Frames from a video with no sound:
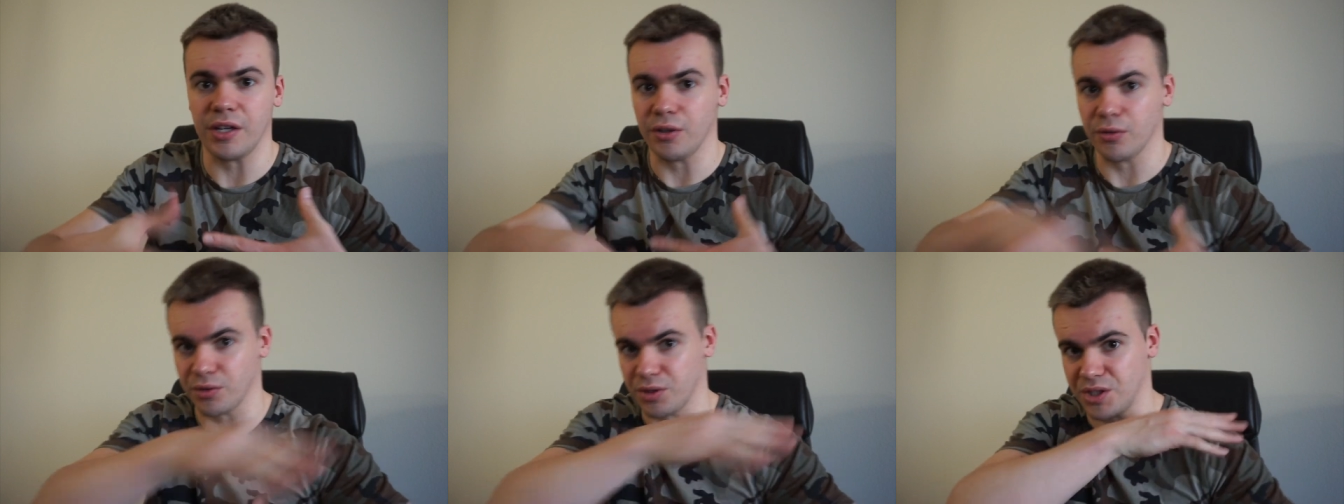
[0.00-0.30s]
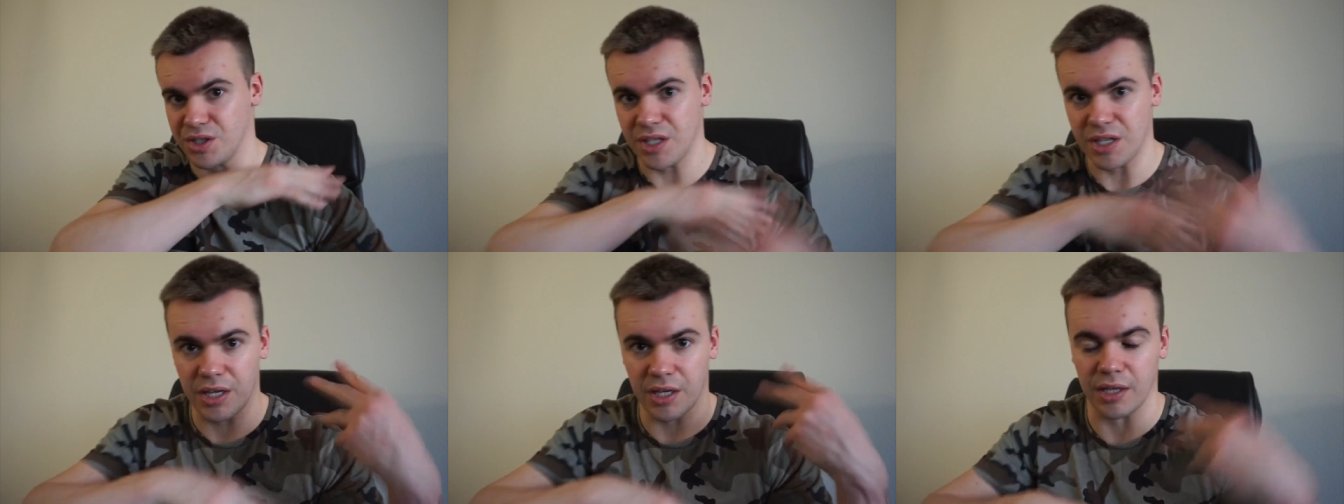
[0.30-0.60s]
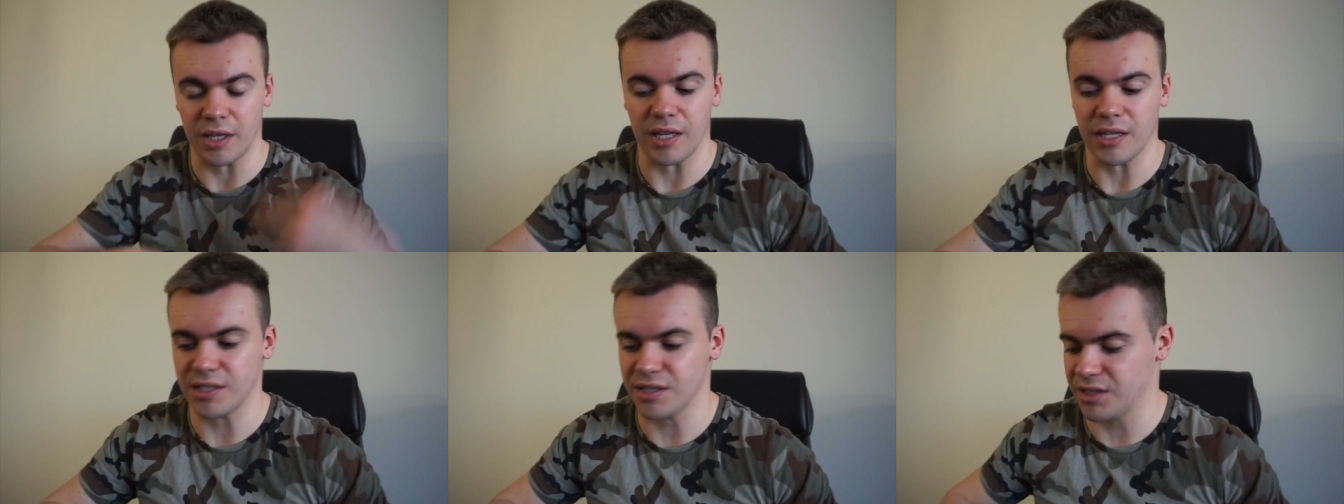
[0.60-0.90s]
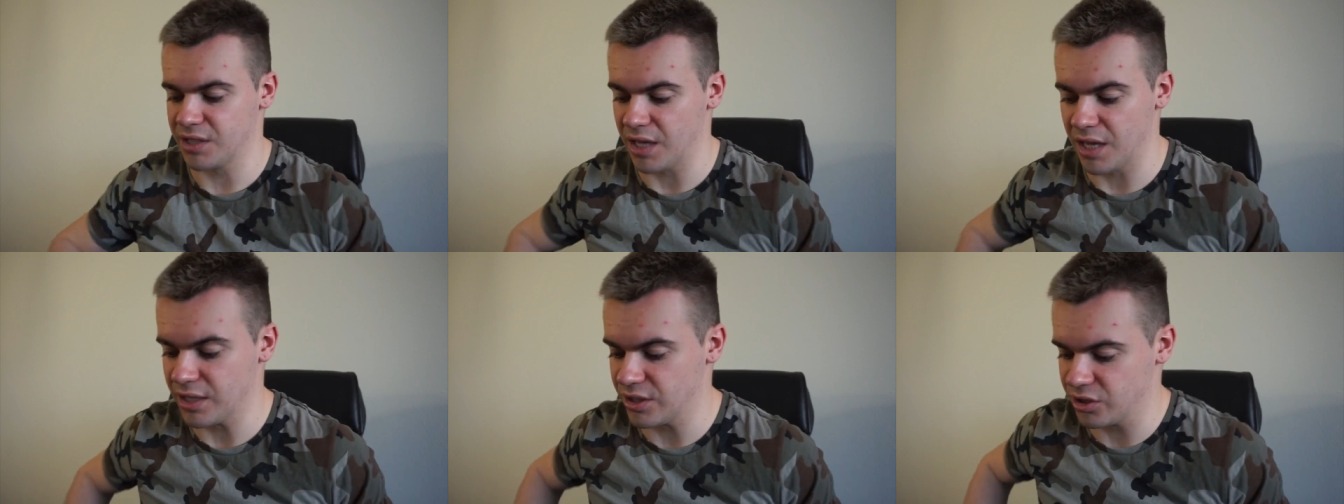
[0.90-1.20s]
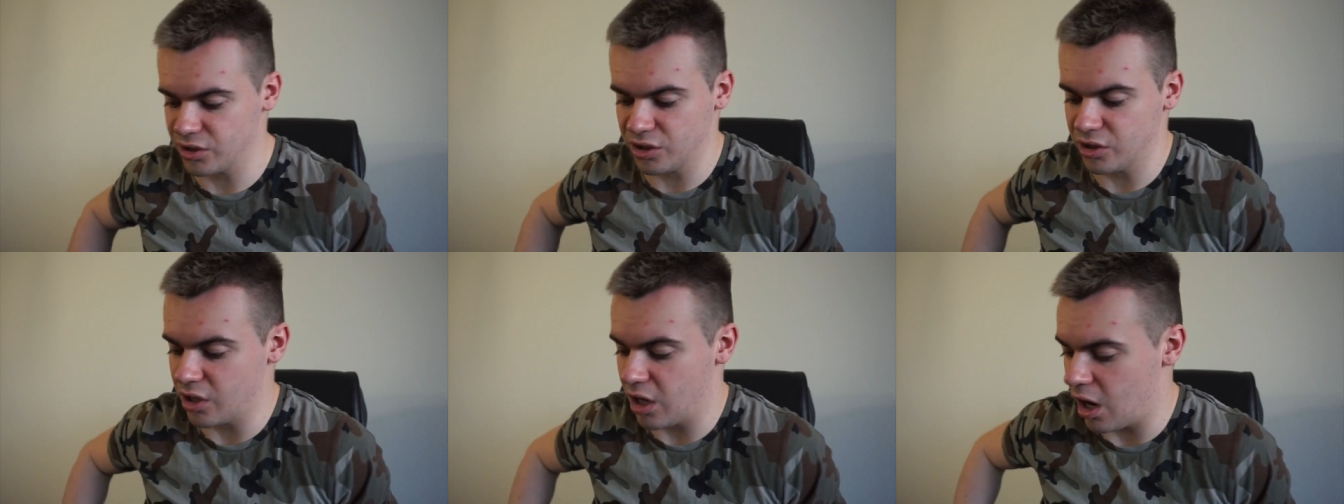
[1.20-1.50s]
you'll see it. It's,
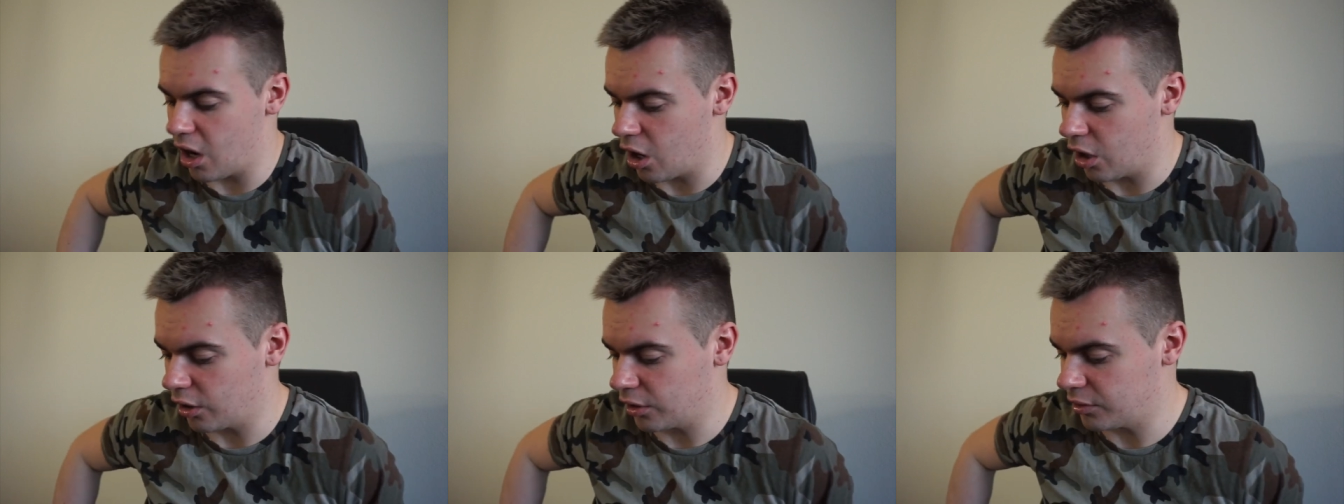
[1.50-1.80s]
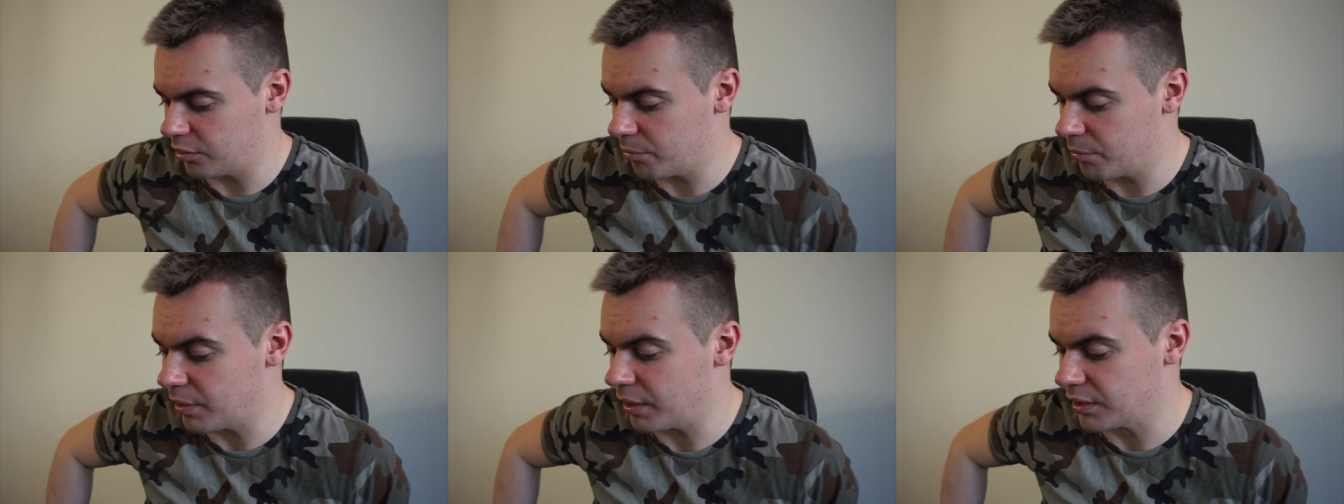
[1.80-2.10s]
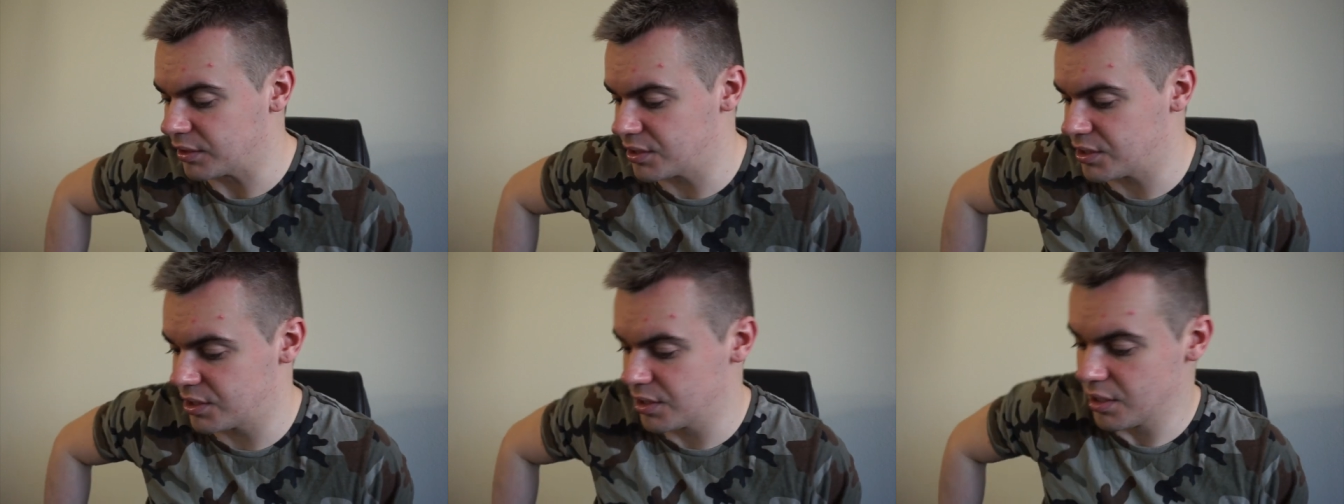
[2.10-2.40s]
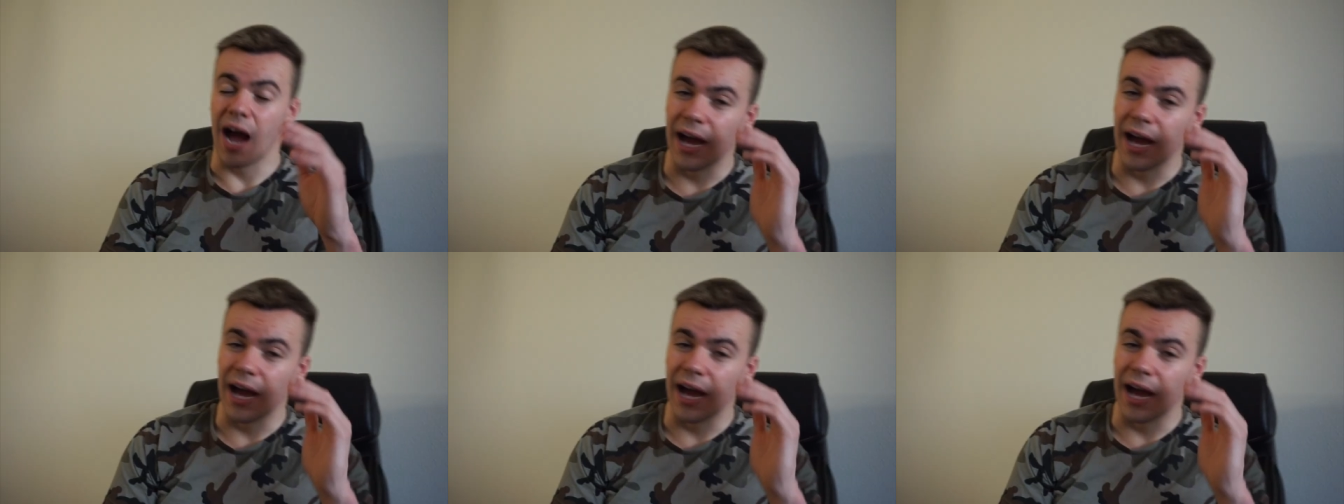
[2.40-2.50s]
it's not hard to miss.